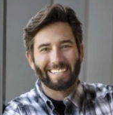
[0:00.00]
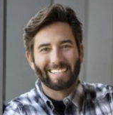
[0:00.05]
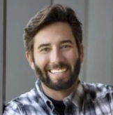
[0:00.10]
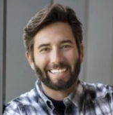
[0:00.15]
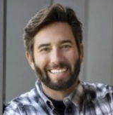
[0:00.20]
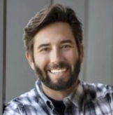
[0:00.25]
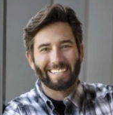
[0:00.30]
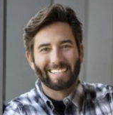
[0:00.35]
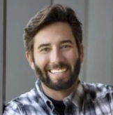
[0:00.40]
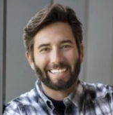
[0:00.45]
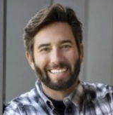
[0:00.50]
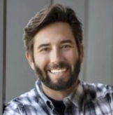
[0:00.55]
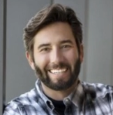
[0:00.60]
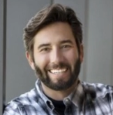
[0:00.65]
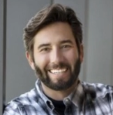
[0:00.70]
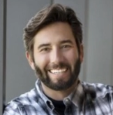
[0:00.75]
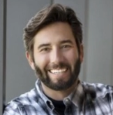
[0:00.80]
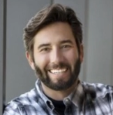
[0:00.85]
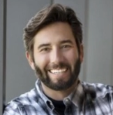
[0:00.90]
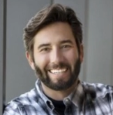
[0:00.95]

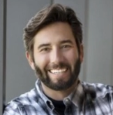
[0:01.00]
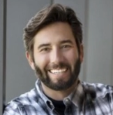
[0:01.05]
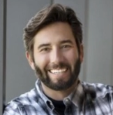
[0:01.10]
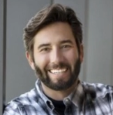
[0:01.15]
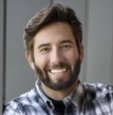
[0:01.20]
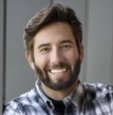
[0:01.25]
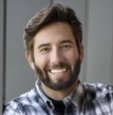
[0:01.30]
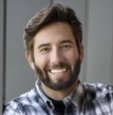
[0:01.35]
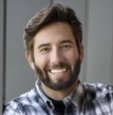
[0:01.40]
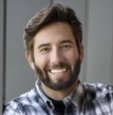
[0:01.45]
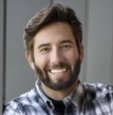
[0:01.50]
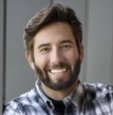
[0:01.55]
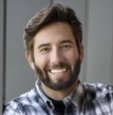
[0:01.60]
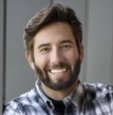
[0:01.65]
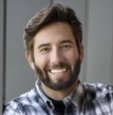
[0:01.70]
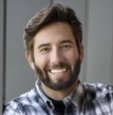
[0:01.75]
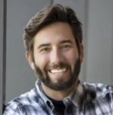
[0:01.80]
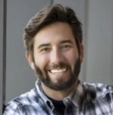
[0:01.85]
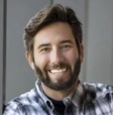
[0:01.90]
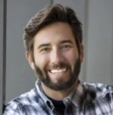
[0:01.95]

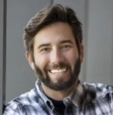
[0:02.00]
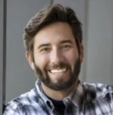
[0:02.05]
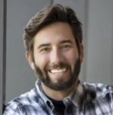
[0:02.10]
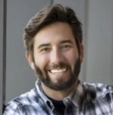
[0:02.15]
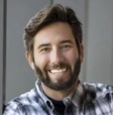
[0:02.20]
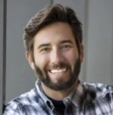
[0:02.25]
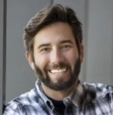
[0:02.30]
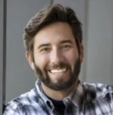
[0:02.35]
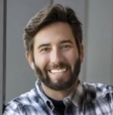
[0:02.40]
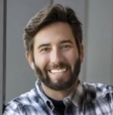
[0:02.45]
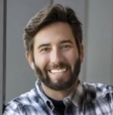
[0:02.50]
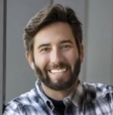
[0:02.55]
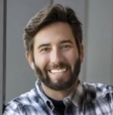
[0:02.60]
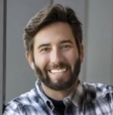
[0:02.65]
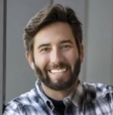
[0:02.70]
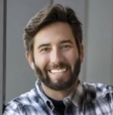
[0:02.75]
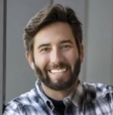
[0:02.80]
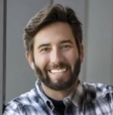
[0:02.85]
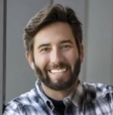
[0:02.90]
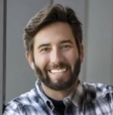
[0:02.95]

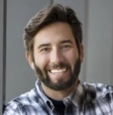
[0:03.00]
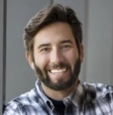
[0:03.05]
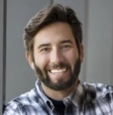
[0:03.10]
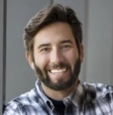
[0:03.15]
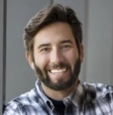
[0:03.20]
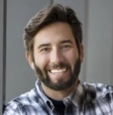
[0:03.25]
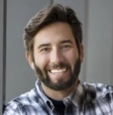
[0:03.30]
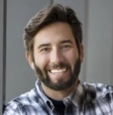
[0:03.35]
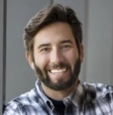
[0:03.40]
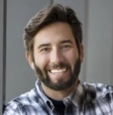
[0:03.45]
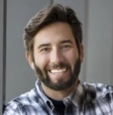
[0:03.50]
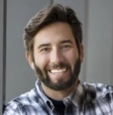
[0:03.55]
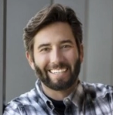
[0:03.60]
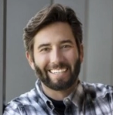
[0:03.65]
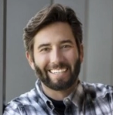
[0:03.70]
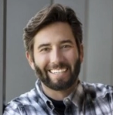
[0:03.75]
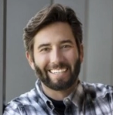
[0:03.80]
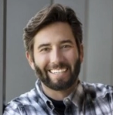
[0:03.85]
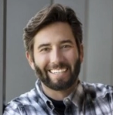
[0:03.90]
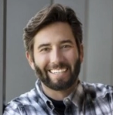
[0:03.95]

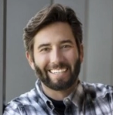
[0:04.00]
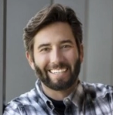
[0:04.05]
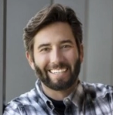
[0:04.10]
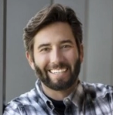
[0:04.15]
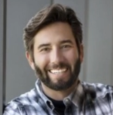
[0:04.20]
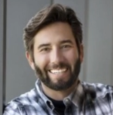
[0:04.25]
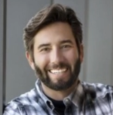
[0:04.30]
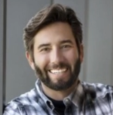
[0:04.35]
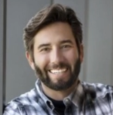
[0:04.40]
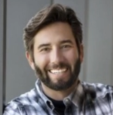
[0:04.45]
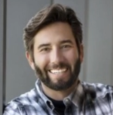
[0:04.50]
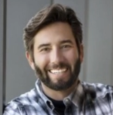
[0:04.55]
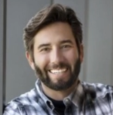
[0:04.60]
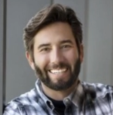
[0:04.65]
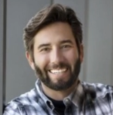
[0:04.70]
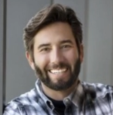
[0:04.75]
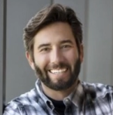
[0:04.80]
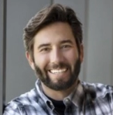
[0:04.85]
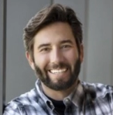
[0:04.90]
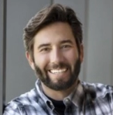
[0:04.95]

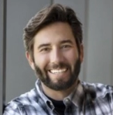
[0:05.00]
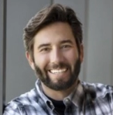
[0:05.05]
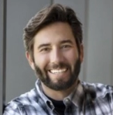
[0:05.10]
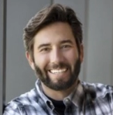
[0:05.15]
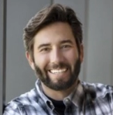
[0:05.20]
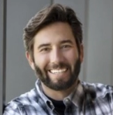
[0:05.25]
(no lip movement)